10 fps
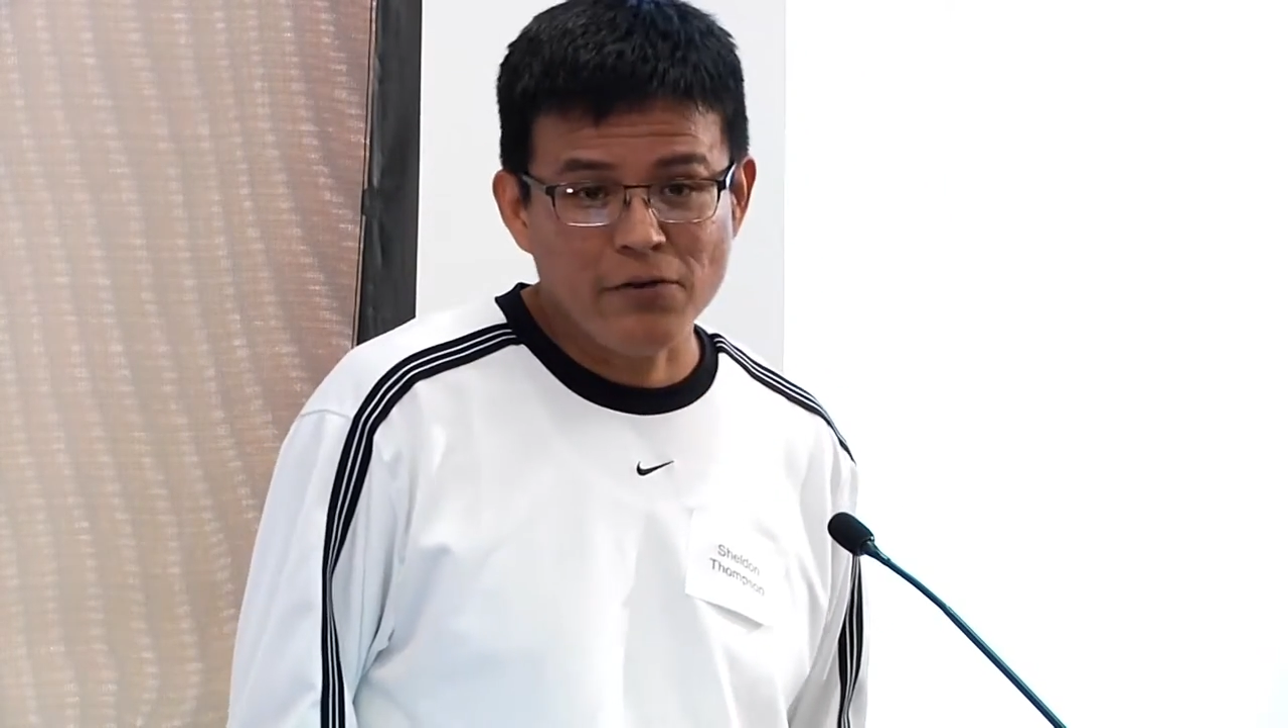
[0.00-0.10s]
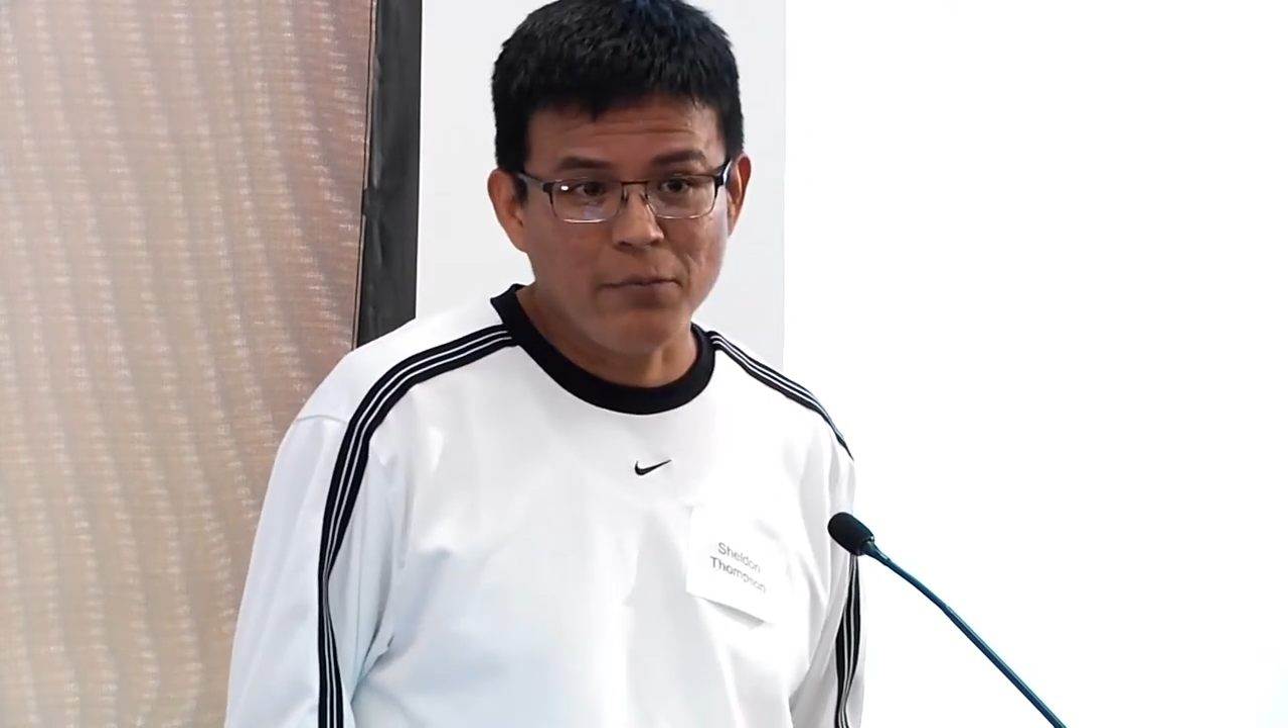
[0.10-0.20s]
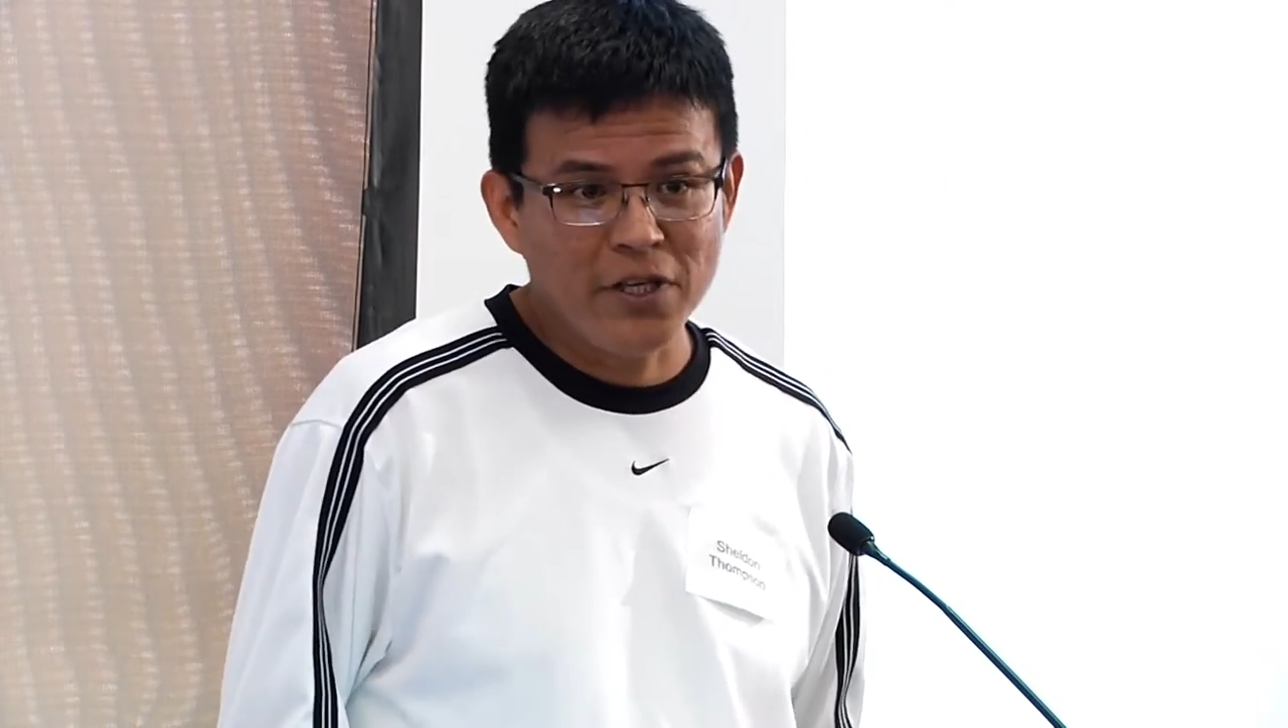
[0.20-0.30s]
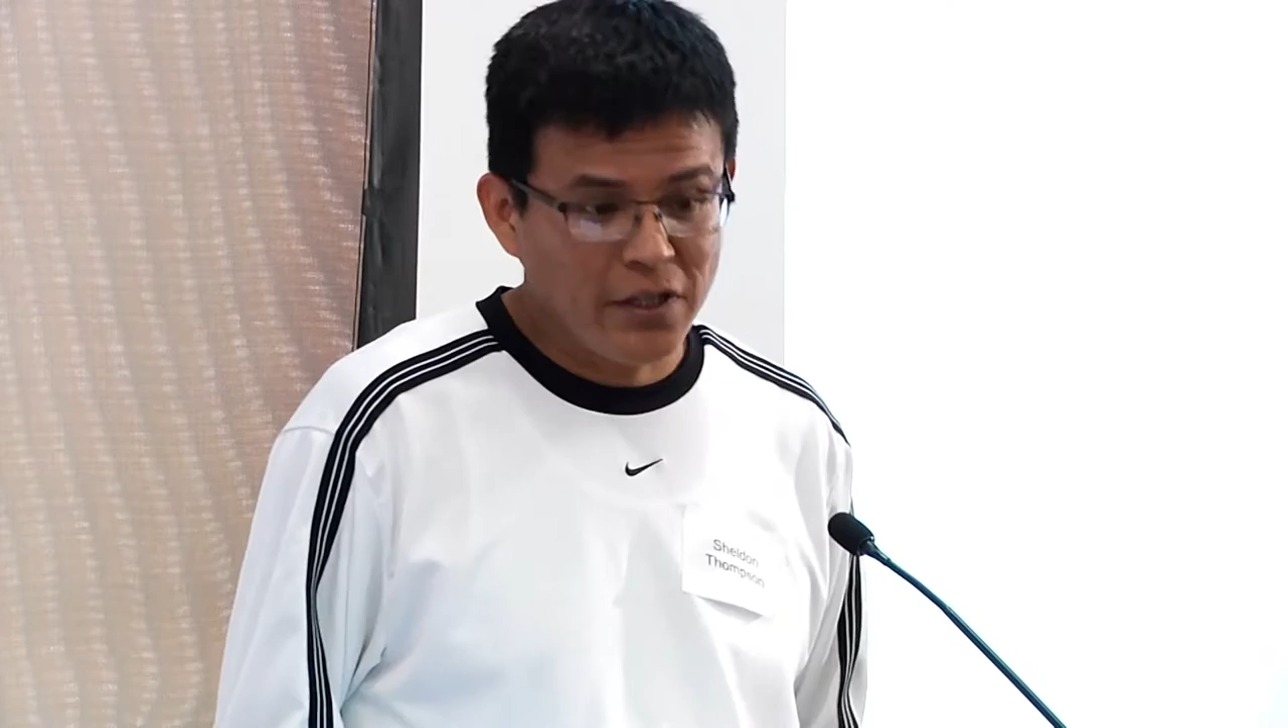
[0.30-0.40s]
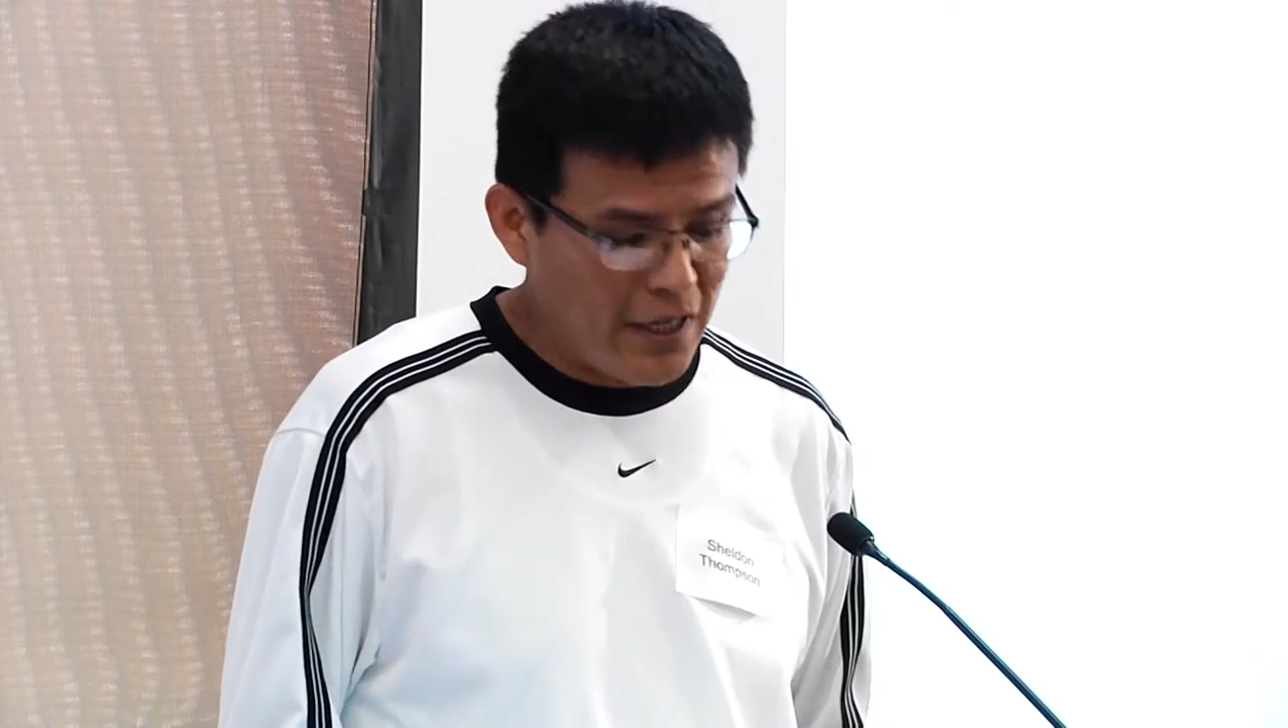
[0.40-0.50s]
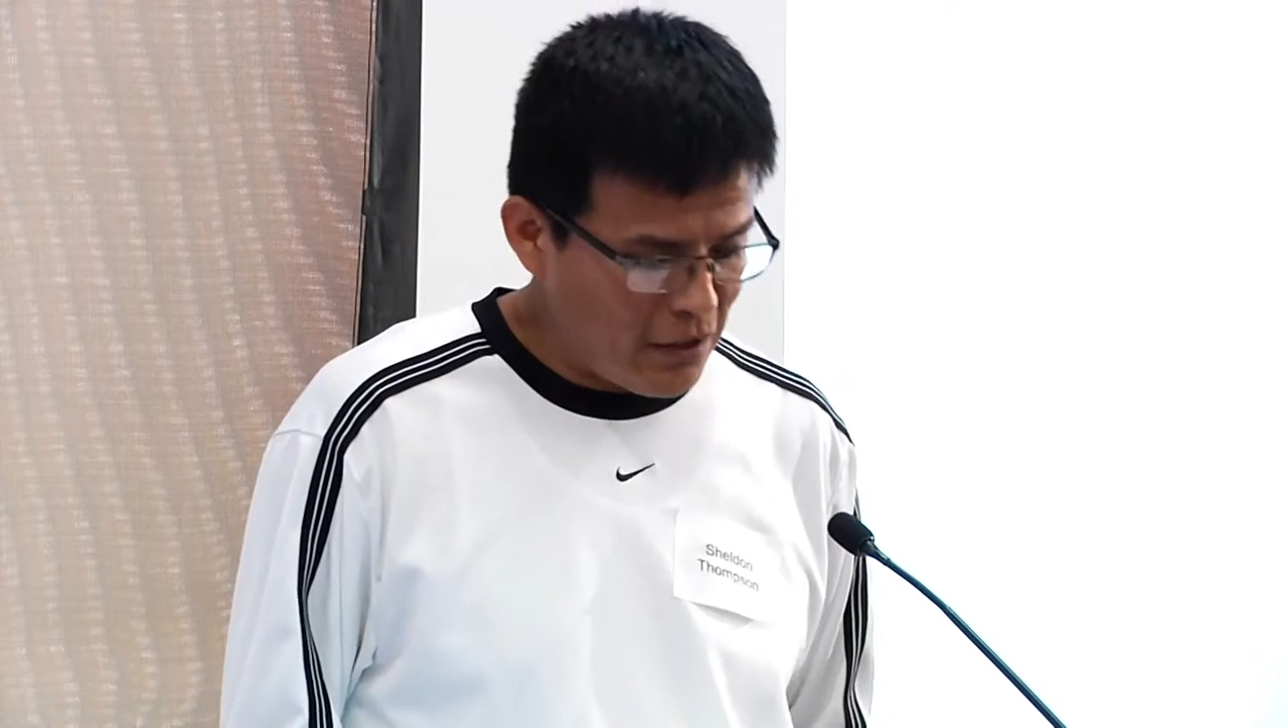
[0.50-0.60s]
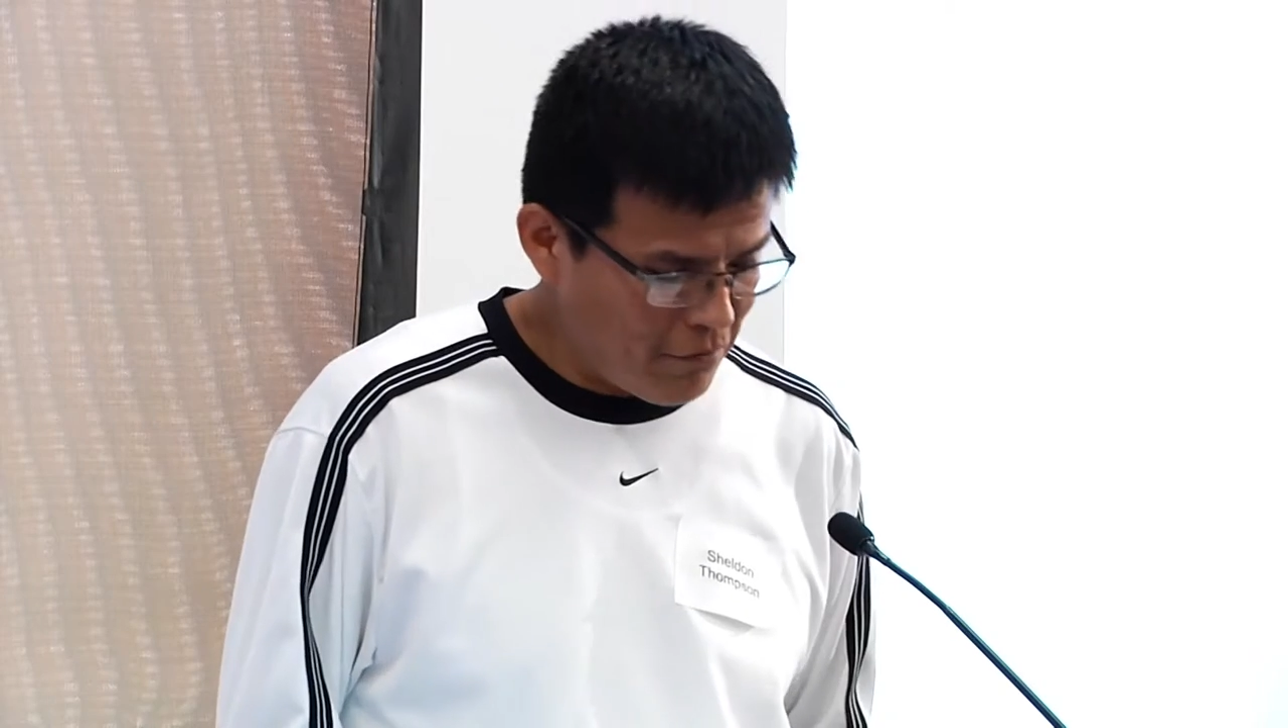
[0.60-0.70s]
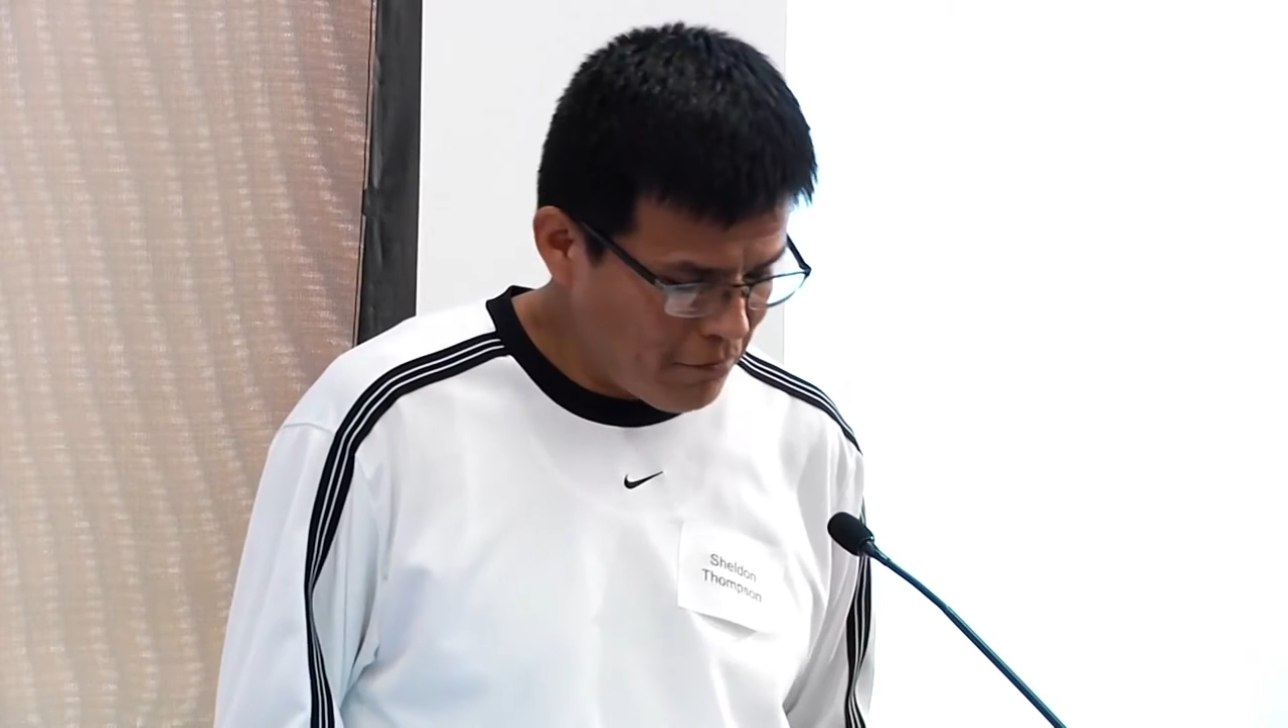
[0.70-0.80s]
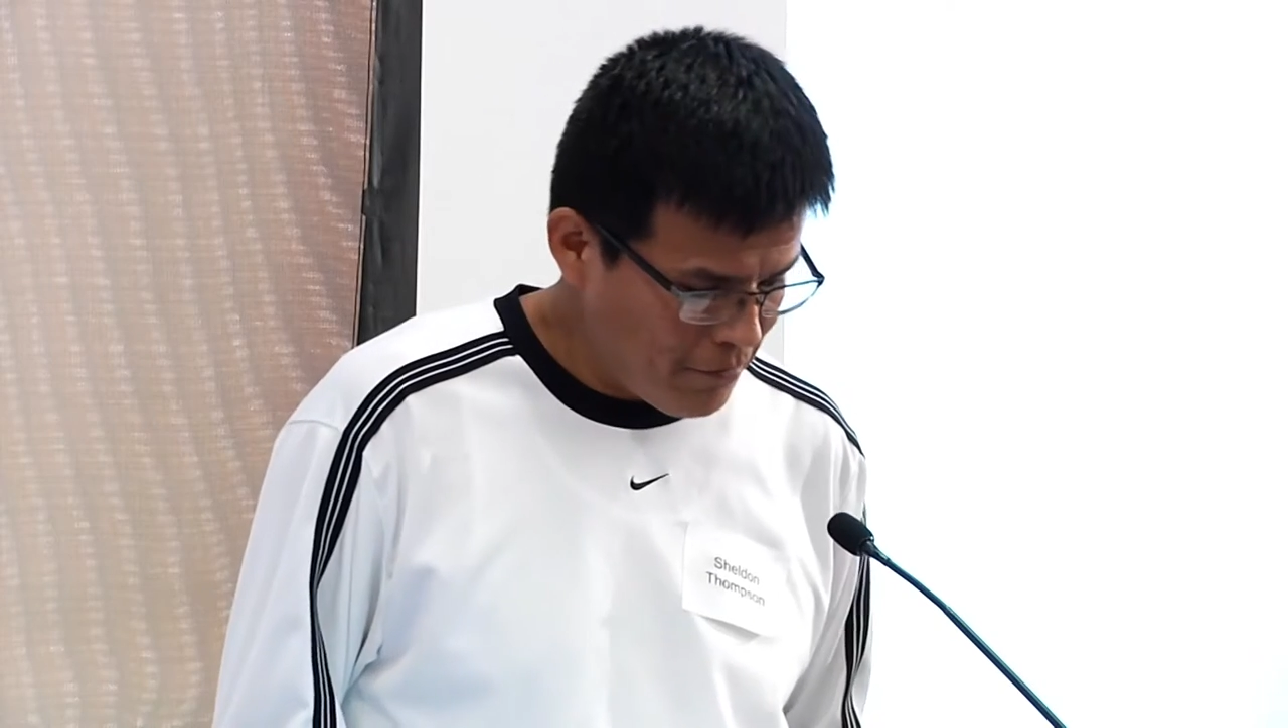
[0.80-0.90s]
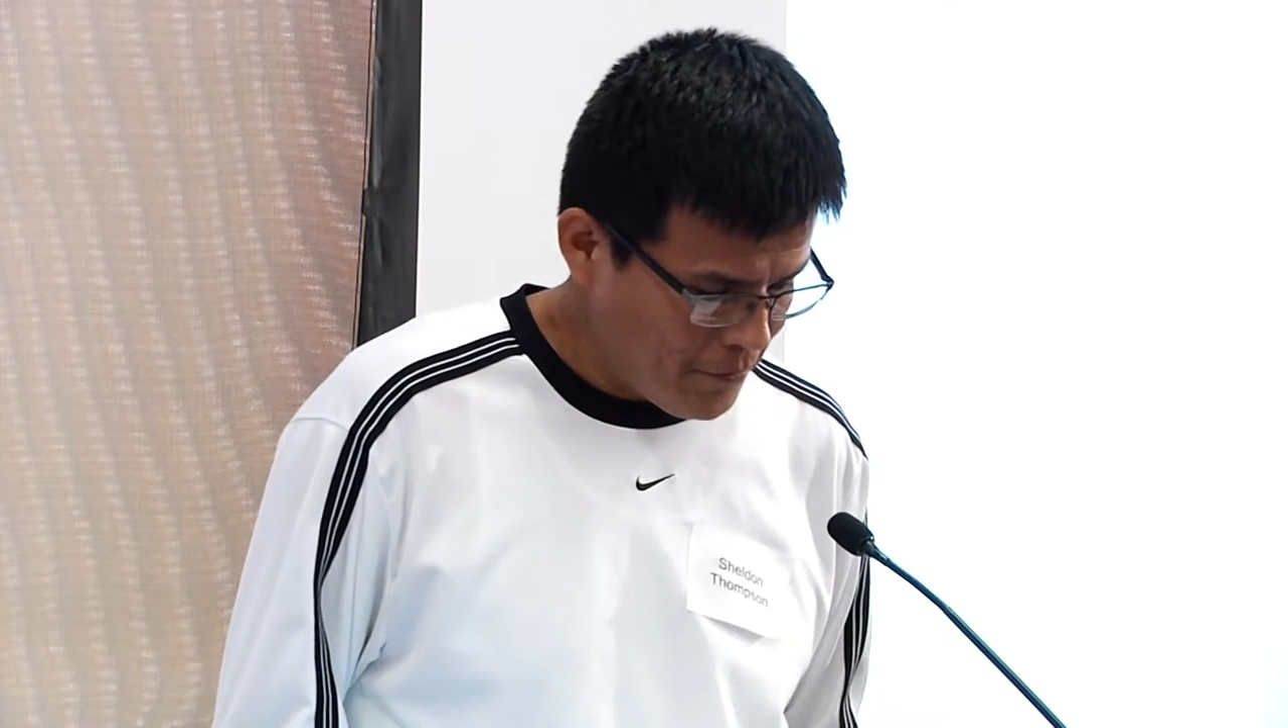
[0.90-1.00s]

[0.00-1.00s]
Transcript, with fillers: for being native.